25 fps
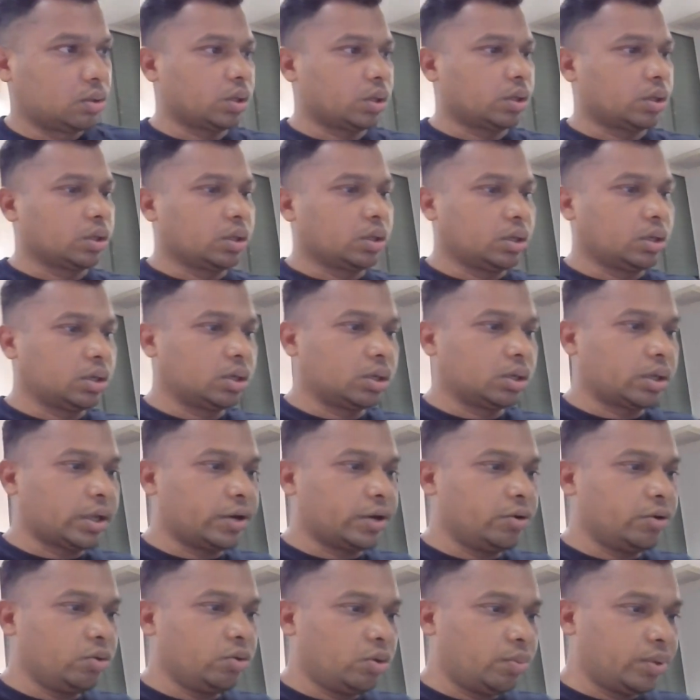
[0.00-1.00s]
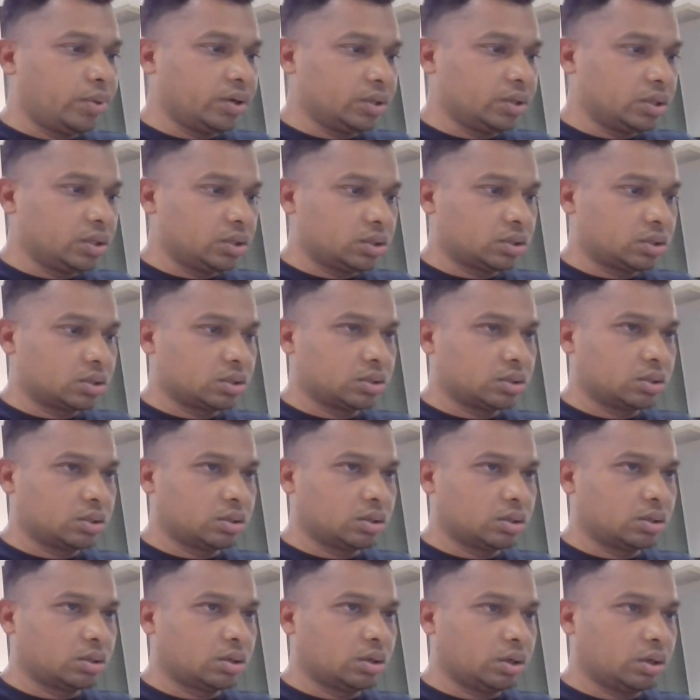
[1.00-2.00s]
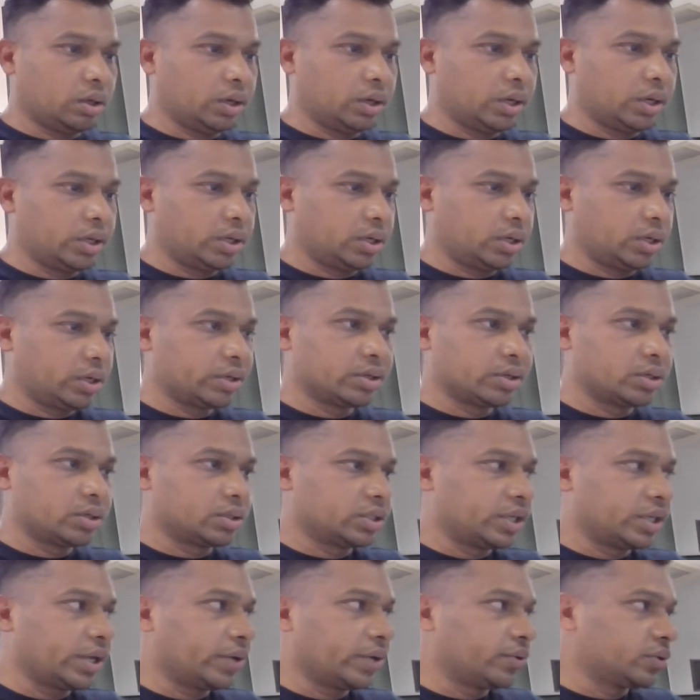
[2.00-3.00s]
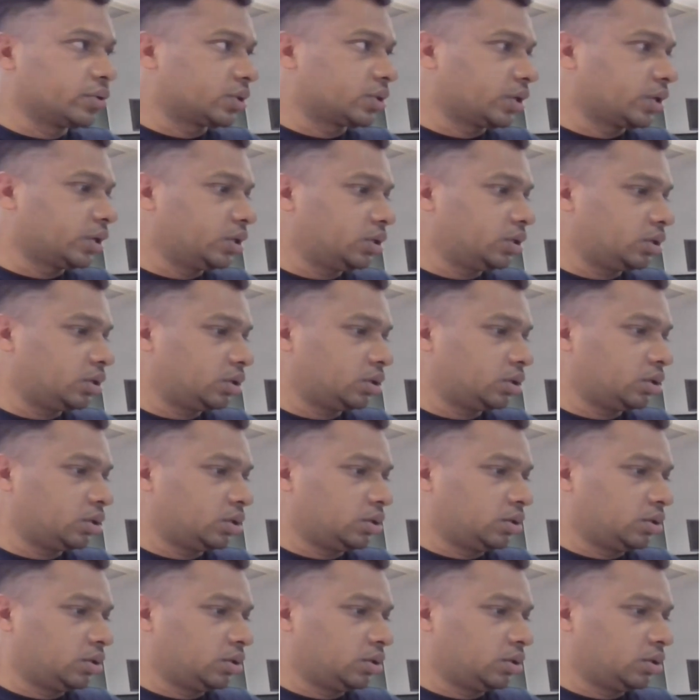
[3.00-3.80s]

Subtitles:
Okay. Can you open this link and share your screen?